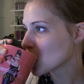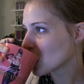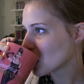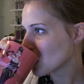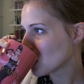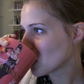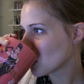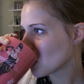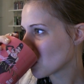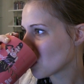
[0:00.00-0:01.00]

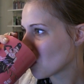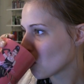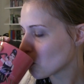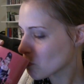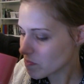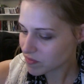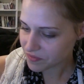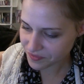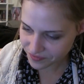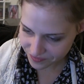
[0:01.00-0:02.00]

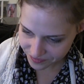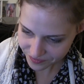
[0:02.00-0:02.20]
(no one is talking)